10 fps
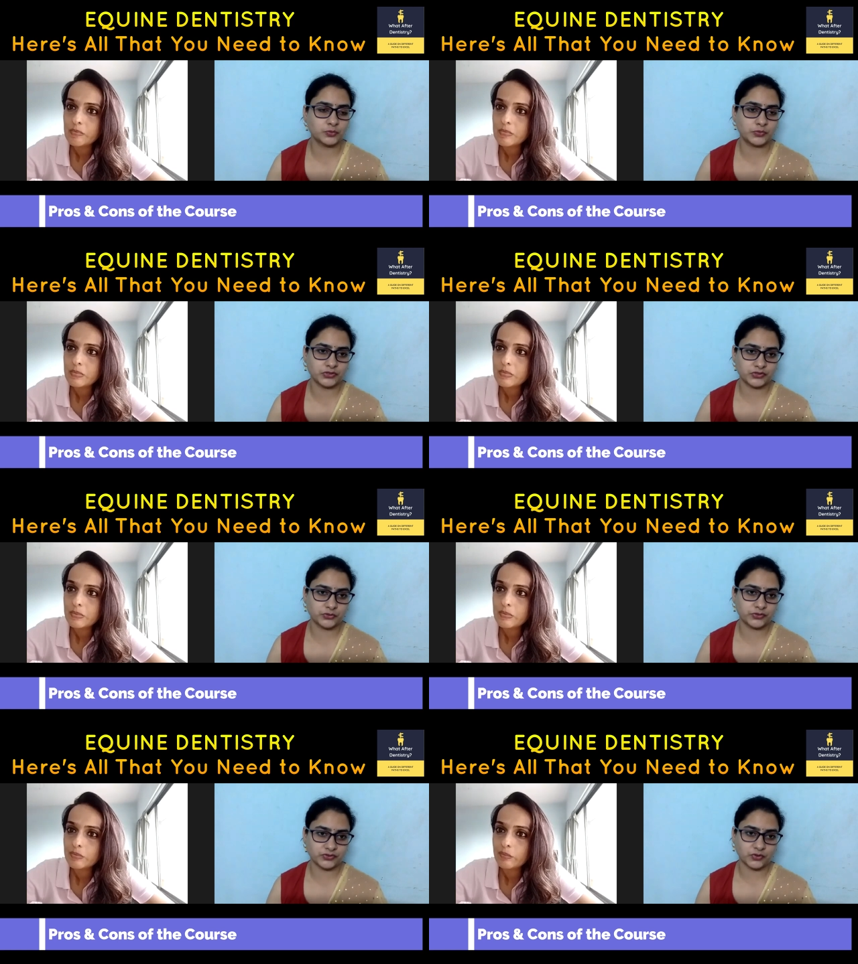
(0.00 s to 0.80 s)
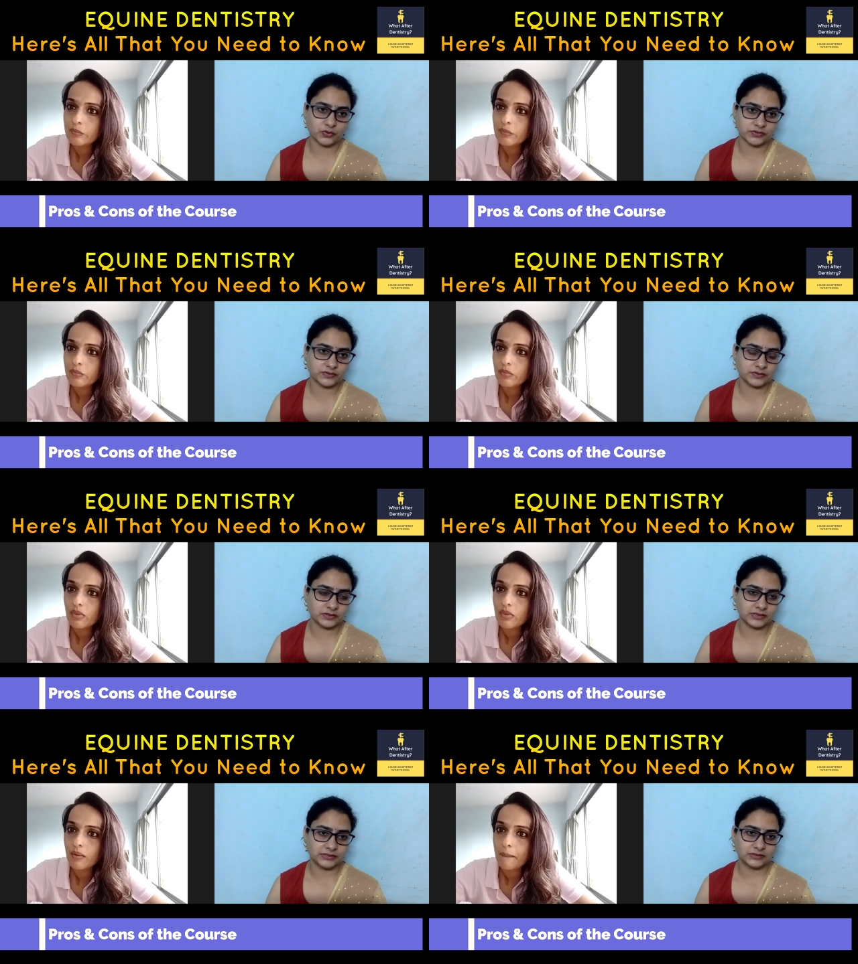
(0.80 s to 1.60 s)
Speaker 1: to pursue this course
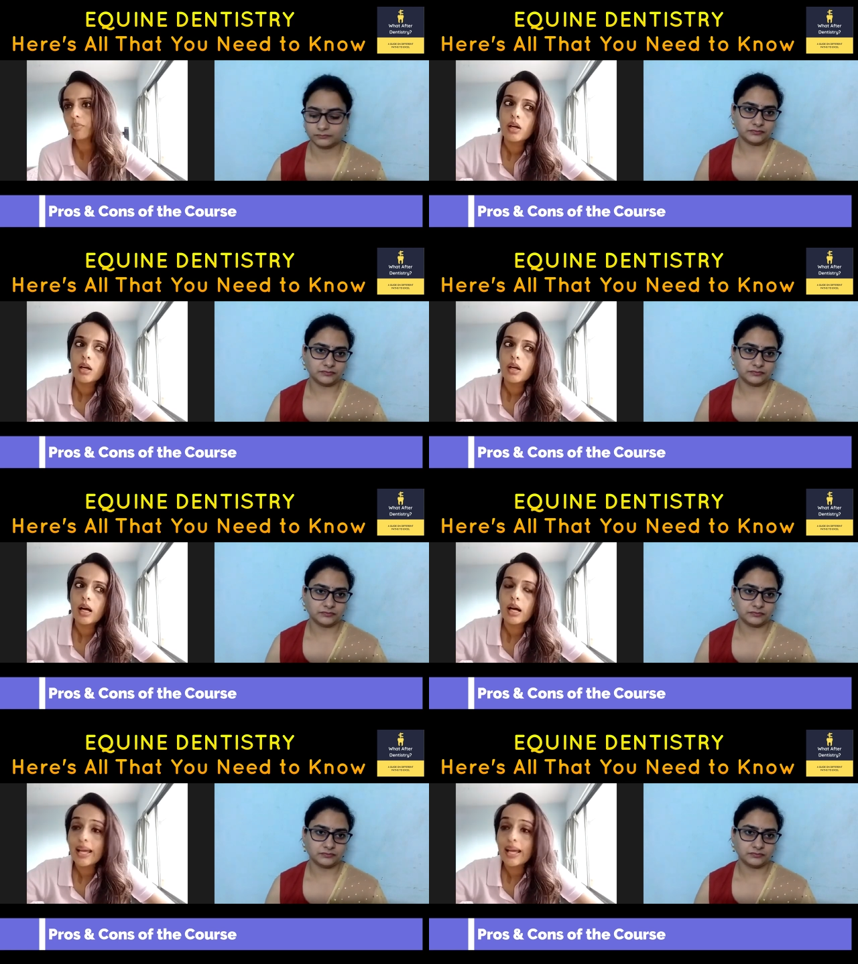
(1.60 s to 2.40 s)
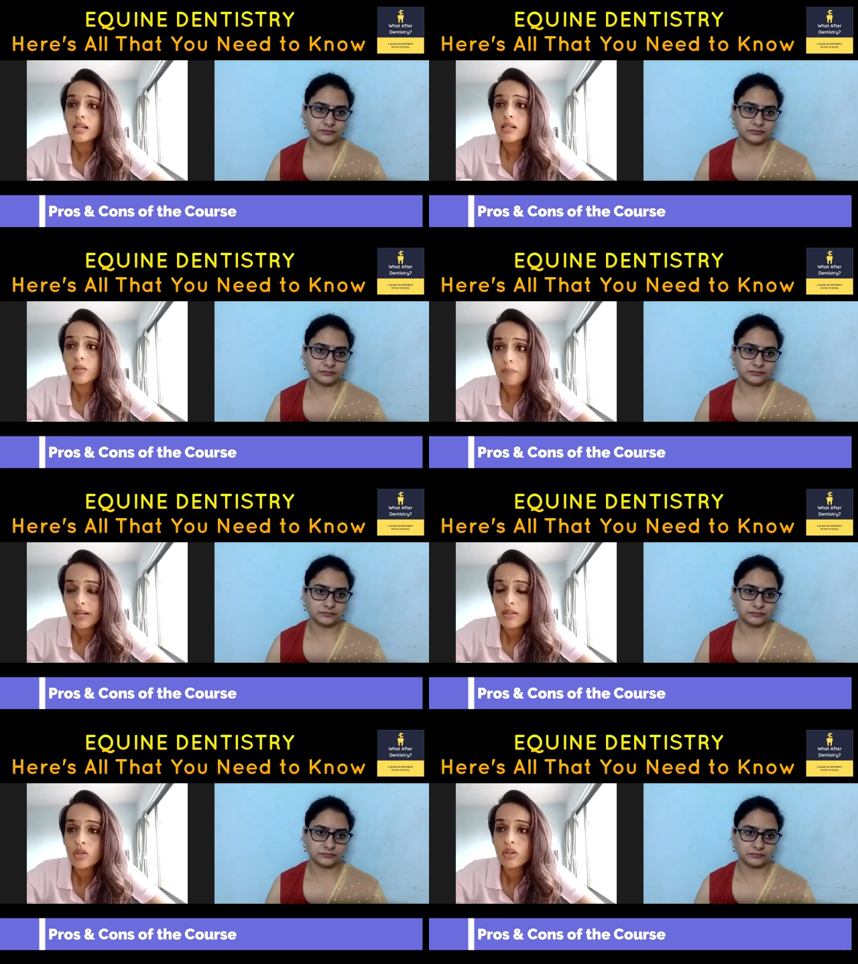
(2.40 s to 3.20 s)
Speaker 2: again it
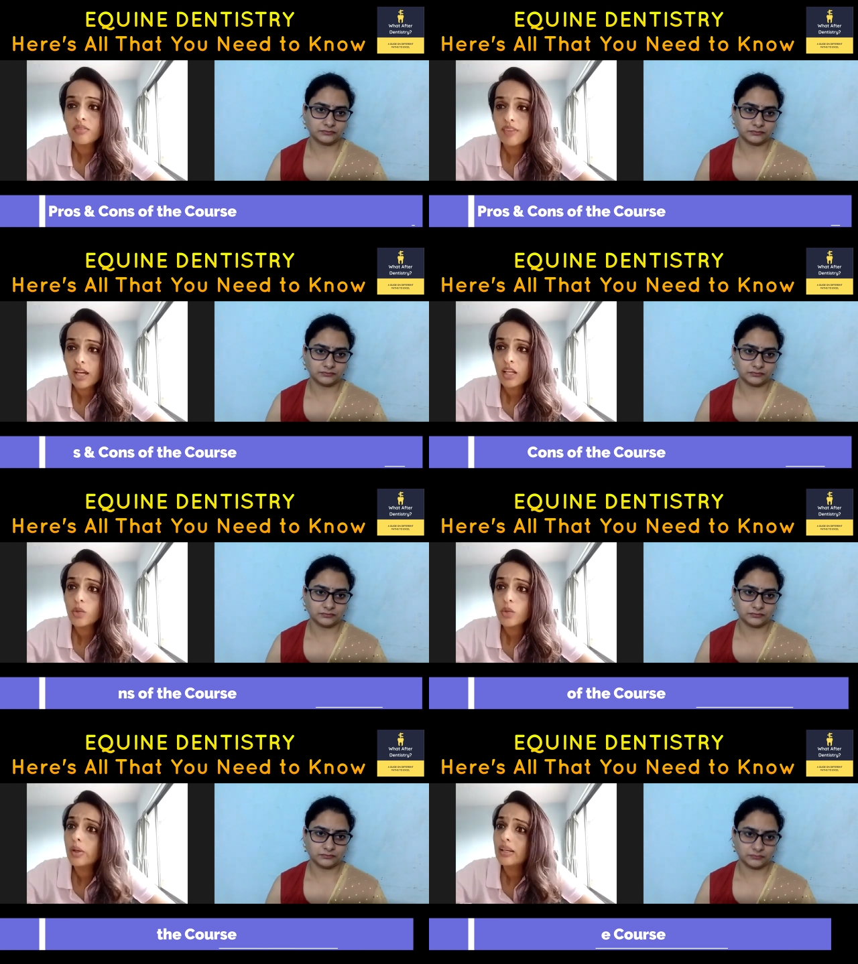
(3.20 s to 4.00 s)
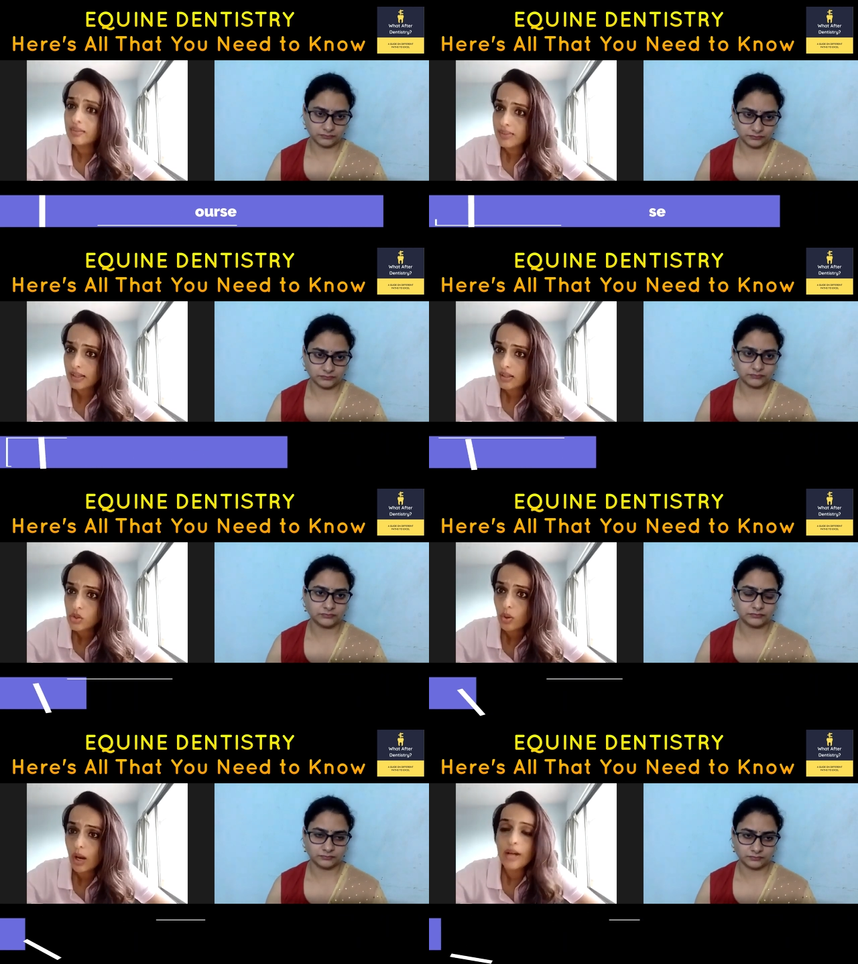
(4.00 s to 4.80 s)
depends on where you are living so
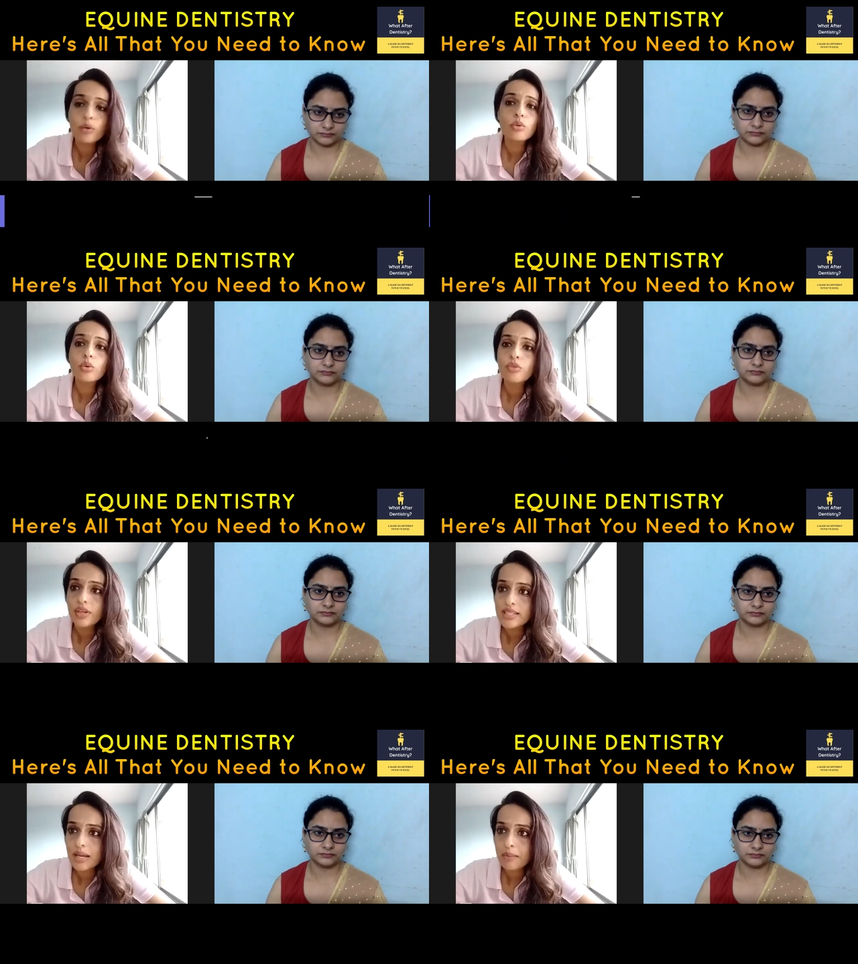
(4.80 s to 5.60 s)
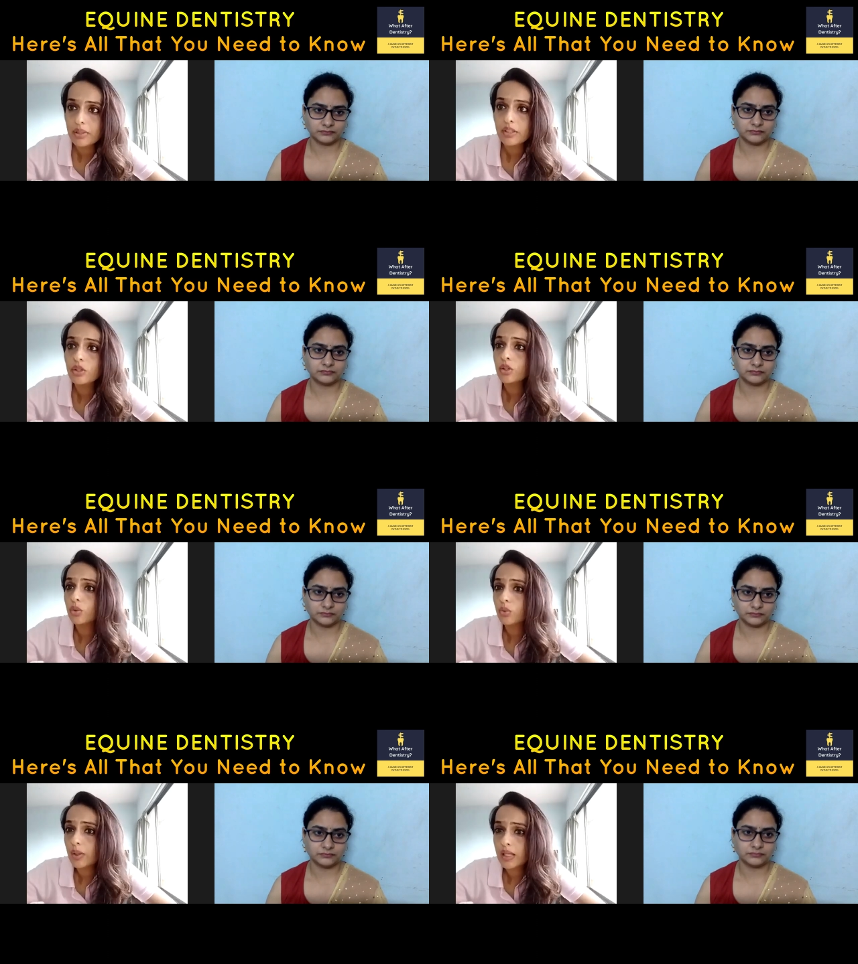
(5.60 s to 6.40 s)
i don't know for example in the
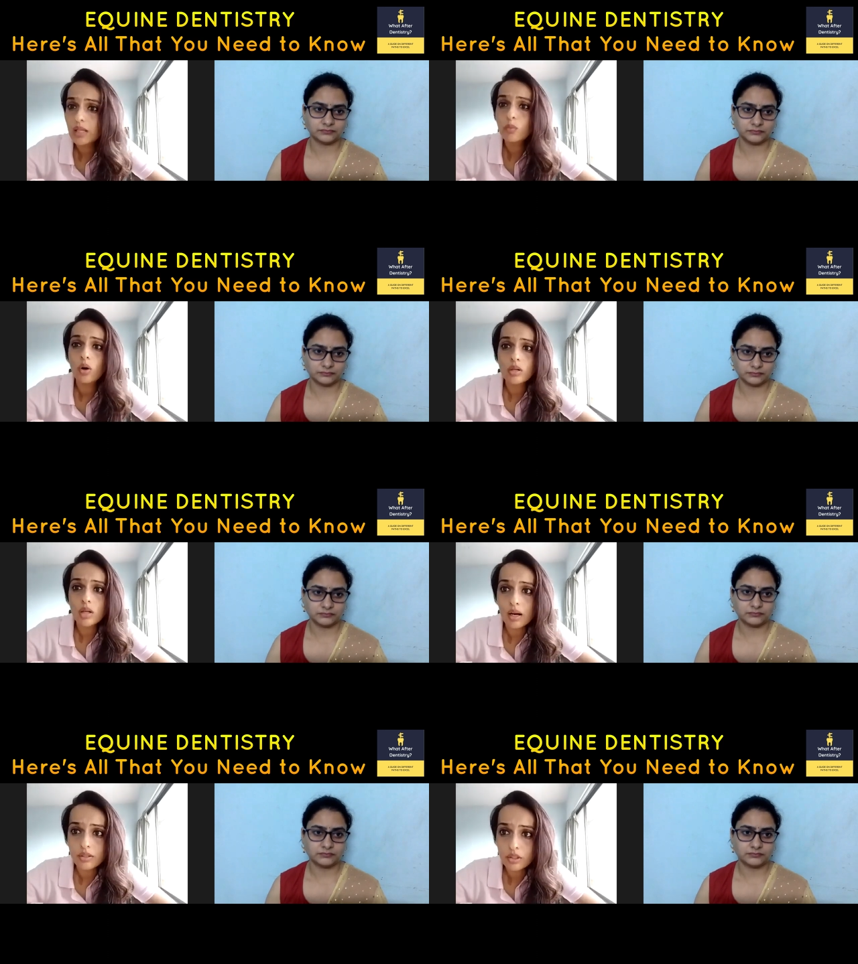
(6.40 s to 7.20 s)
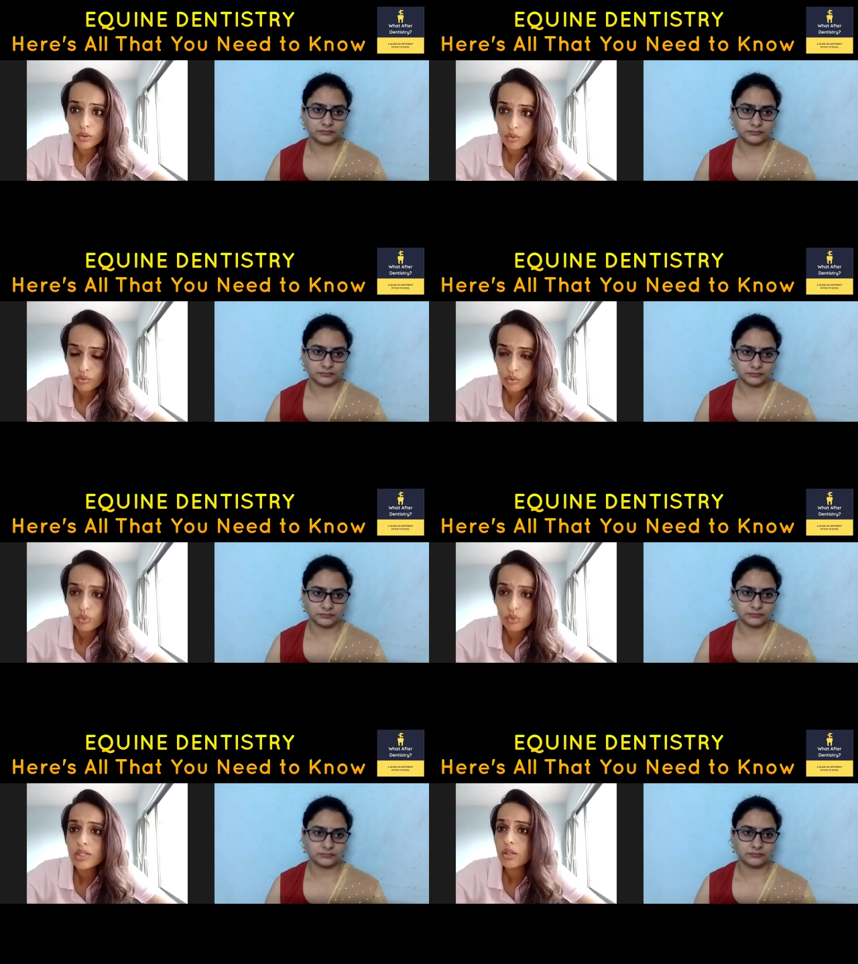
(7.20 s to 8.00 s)
uae what are the
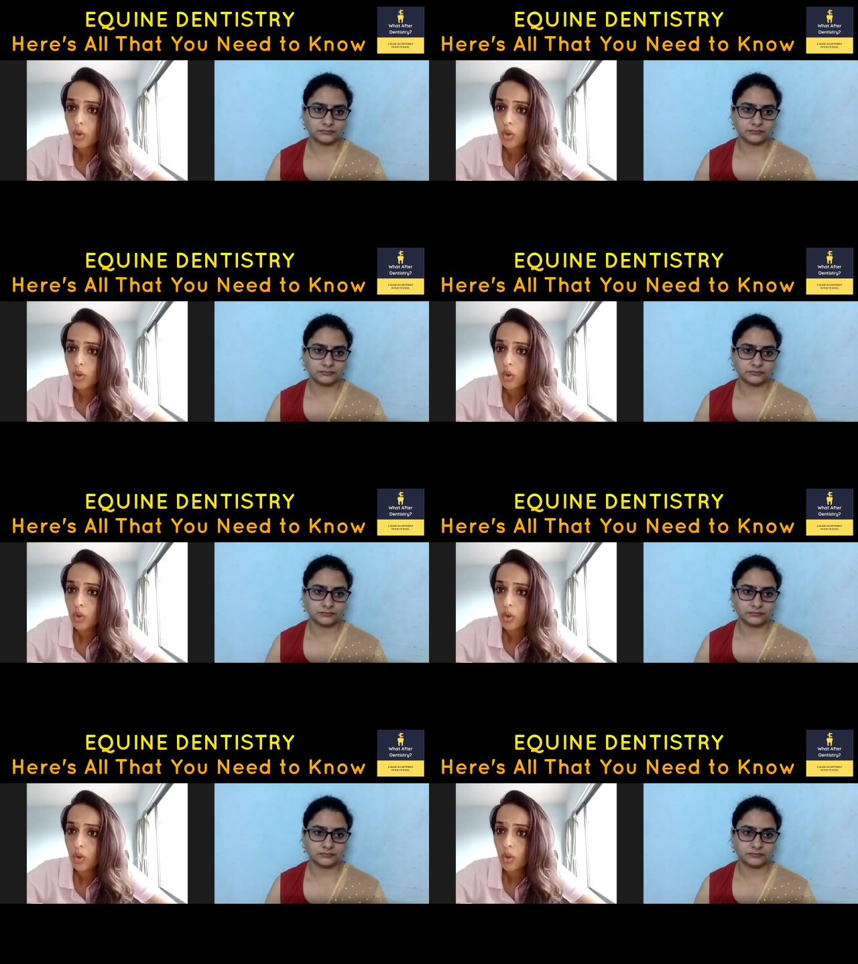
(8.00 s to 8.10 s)
rules and